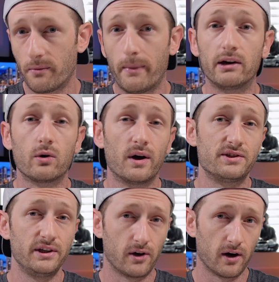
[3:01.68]
with a micro
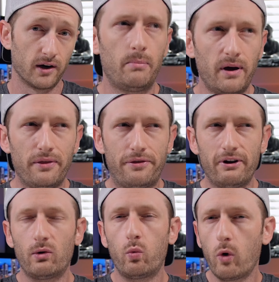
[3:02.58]
SD card. But
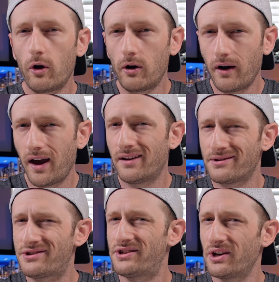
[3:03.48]
there were
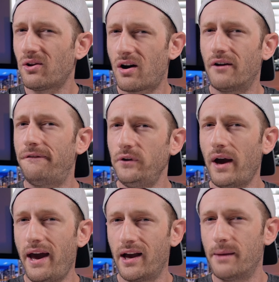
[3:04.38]
and still are a few
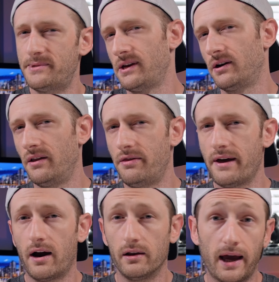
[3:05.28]
hangups here and
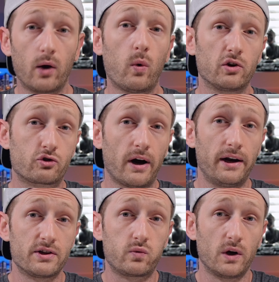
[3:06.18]
there, like while
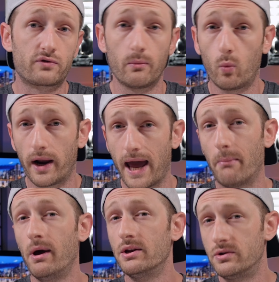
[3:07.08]
trying to switch from one
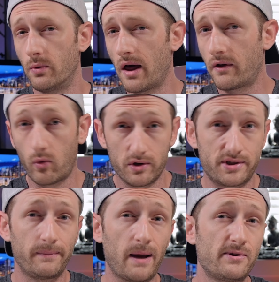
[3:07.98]
app to another, or
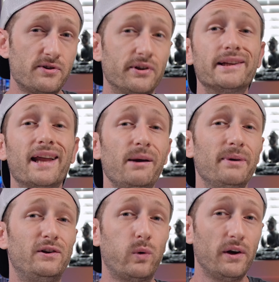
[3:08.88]
sometimes there's a delay
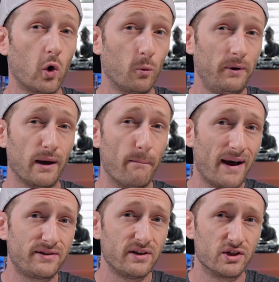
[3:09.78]
between opening a
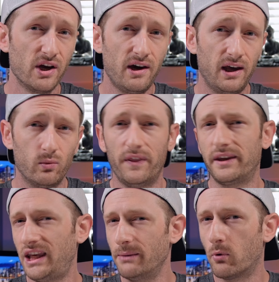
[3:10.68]
message and when the
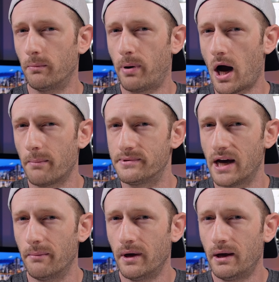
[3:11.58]
keyboard pops
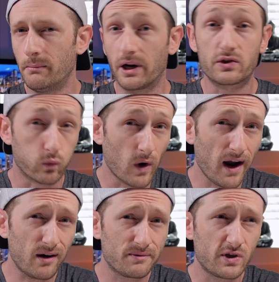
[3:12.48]
up. But it's
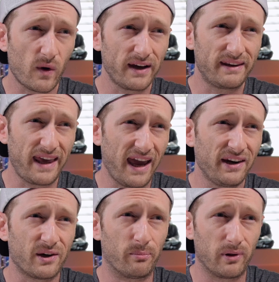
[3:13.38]
rare, so I
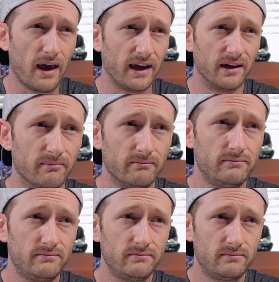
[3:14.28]
can't complain
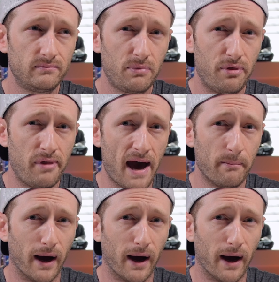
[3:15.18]
that